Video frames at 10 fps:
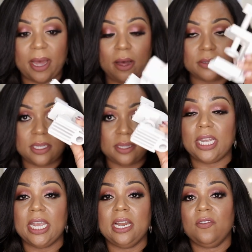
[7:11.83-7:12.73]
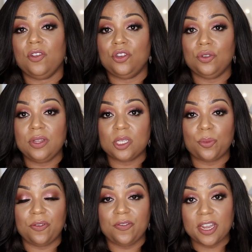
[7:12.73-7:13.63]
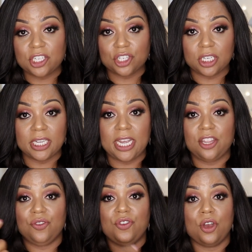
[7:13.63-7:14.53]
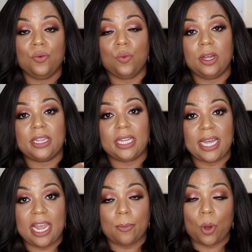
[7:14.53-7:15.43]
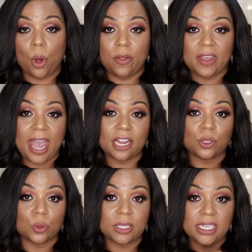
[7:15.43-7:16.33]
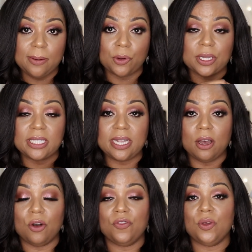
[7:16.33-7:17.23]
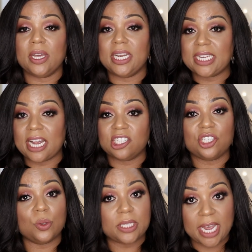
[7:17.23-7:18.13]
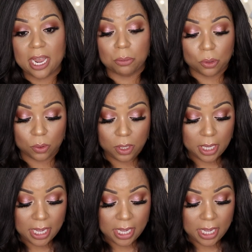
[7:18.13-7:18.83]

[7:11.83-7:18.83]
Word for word: So again, if you do this professionally and you don't want the lamp on the actual steamer itself, you can attach it to a table